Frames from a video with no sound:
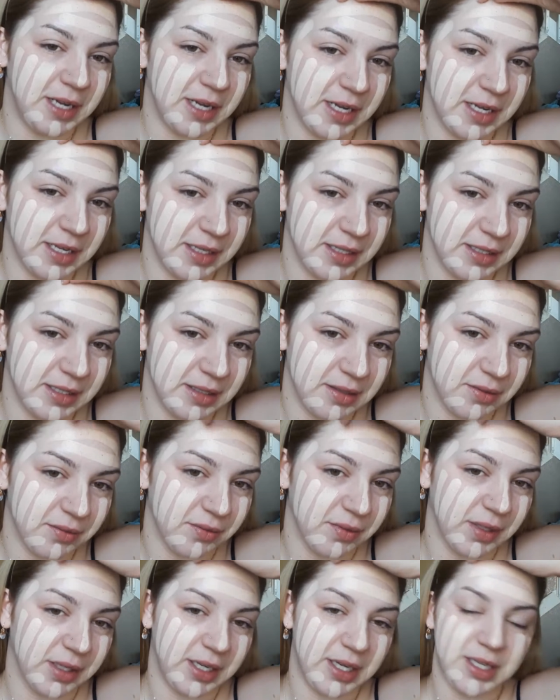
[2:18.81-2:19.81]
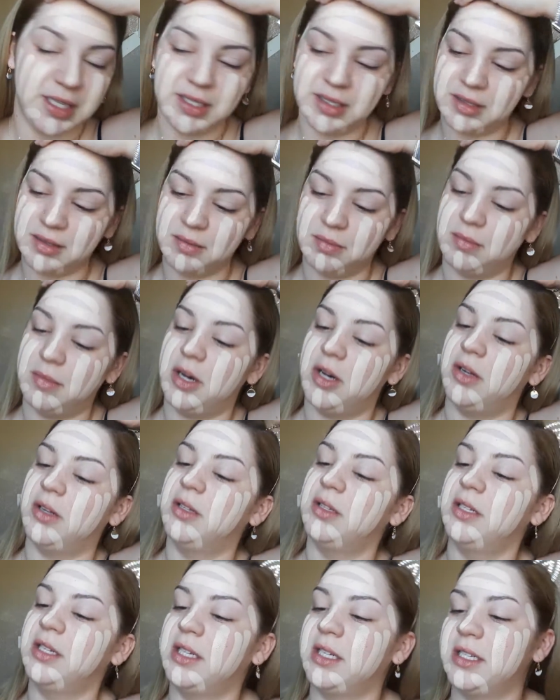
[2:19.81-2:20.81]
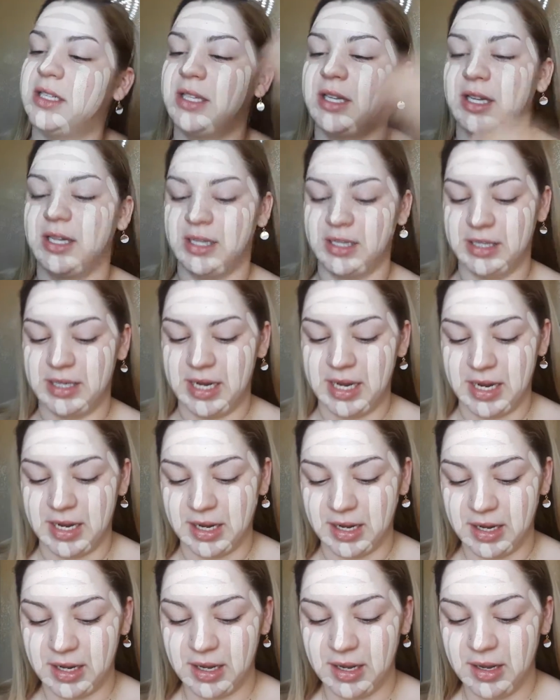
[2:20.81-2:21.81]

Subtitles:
because it's really small and it's gonna take,